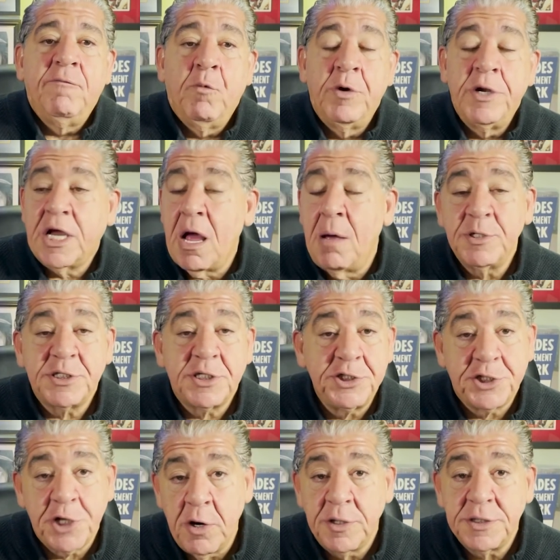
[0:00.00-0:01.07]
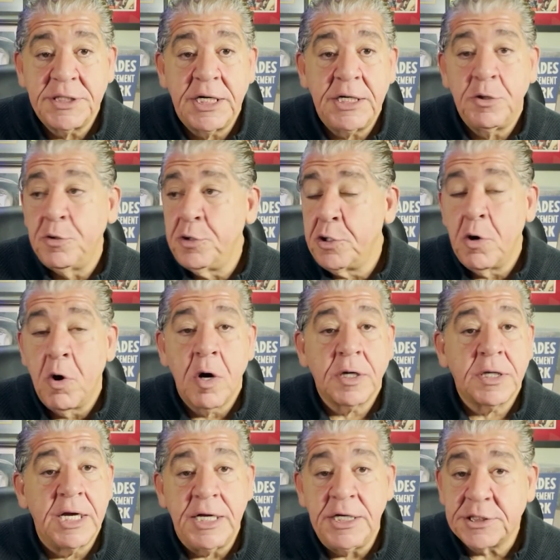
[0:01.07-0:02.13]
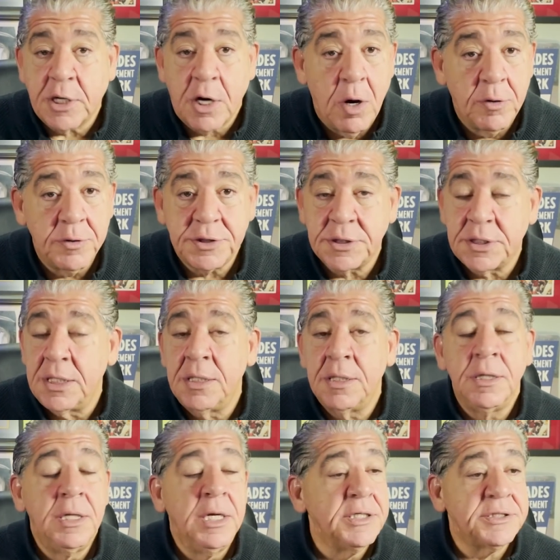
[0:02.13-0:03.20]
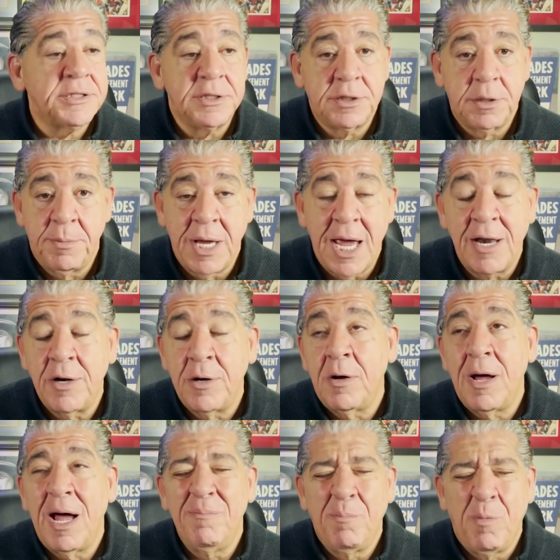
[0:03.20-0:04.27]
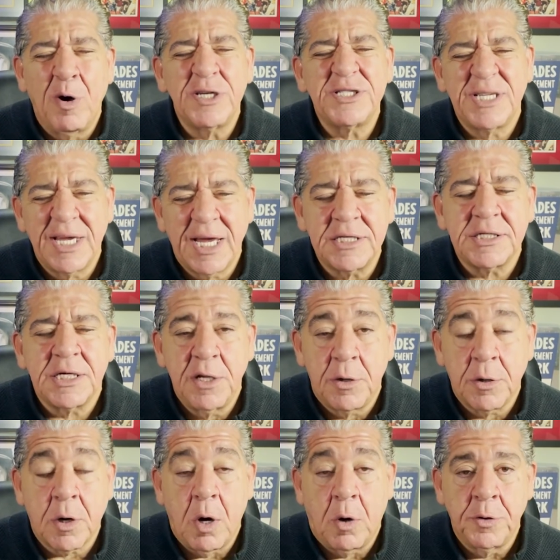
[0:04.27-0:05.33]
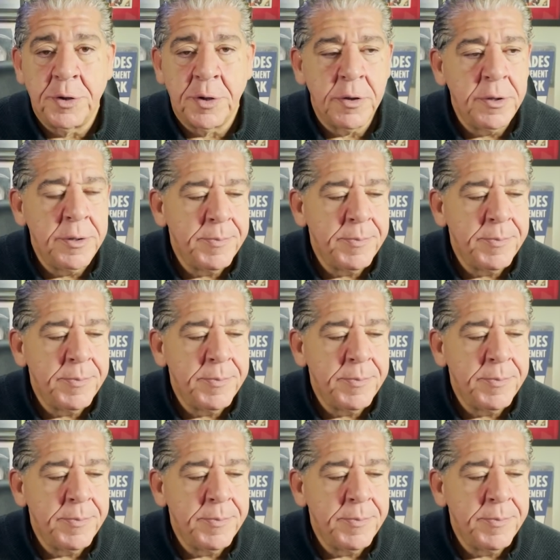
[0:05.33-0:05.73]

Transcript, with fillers: when it comes to Jersey, New York, the East Coast, listen to me. I don't know. Boston gets a little colder.